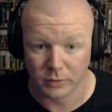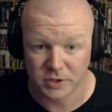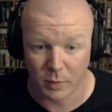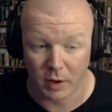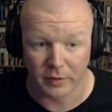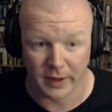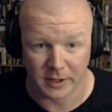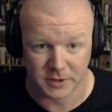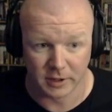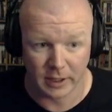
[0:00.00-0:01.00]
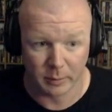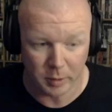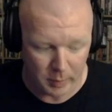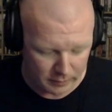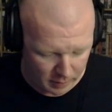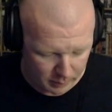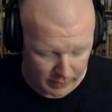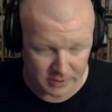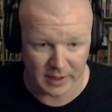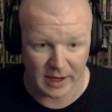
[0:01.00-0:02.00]
Small things. You don't need them to be very
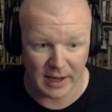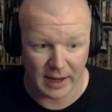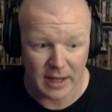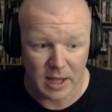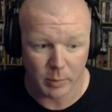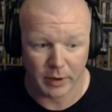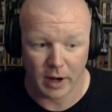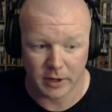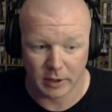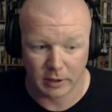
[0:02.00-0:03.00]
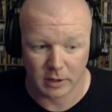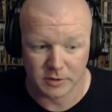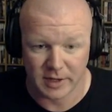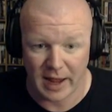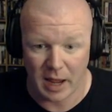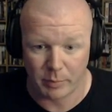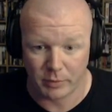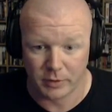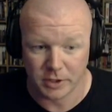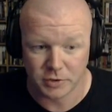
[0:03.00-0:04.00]
big. So I got like binoculars, an apple,
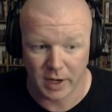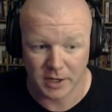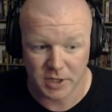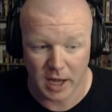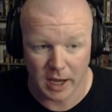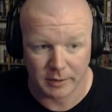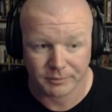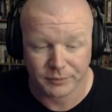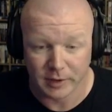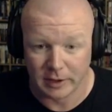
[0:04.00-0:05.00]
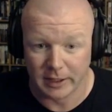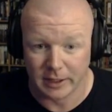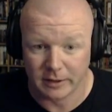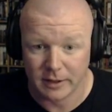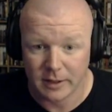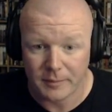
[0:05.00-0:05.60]
and a trash can lid.